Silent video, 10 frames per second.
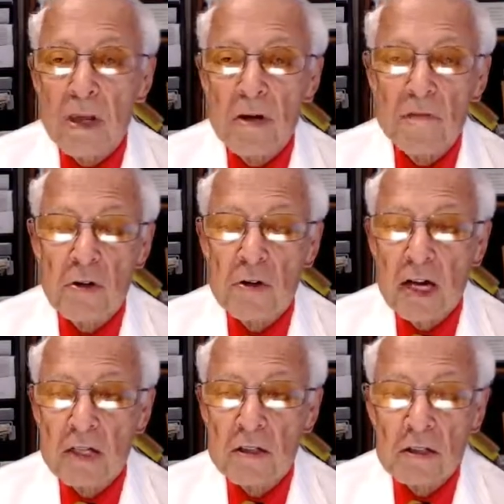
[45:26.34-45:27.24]
If you
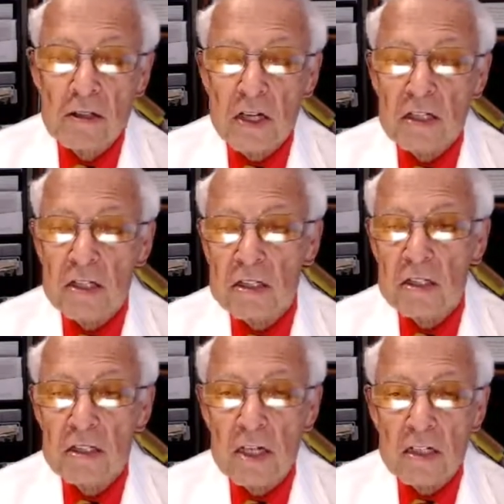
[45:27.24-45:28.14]
exercise as
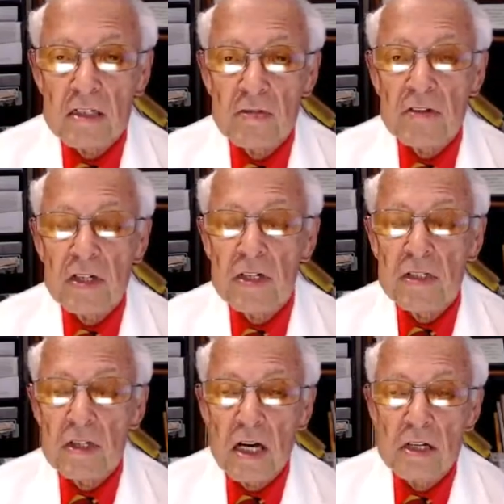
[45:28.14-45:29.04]
intensively
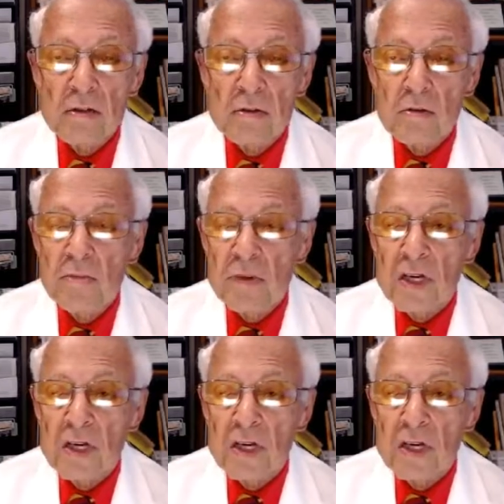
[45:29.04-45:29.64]
as I do,